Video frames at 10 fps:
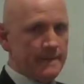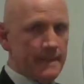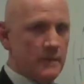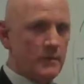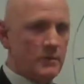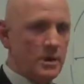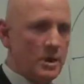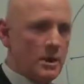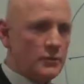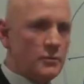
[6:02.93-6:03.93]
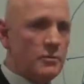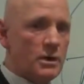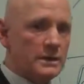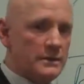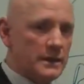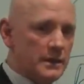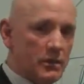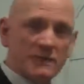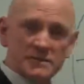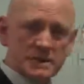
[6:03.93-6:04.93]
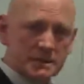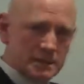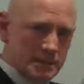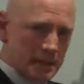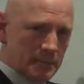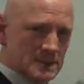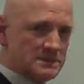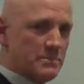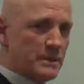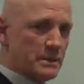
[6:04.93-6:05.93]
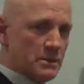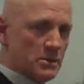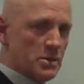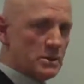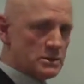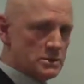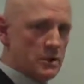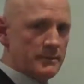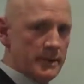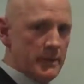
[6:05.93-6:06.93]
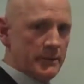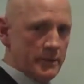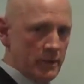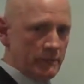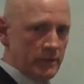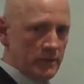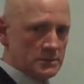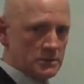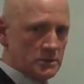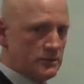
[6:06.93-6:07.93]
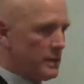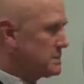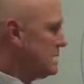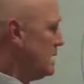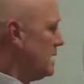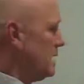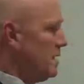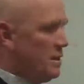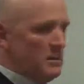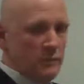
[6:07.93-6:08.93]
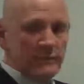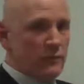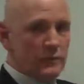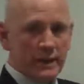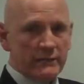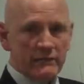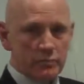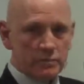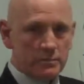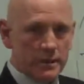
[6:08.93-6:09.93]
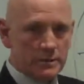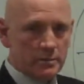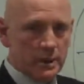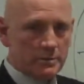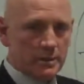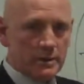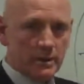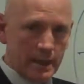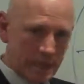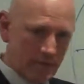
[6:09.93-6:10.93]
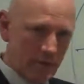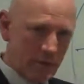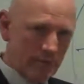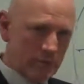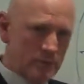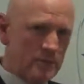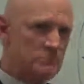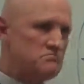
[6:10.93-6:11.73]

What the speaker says: Now, you might think, I've seen companies spend a lot of time going over those contracts before they even put pen to paper. In my view,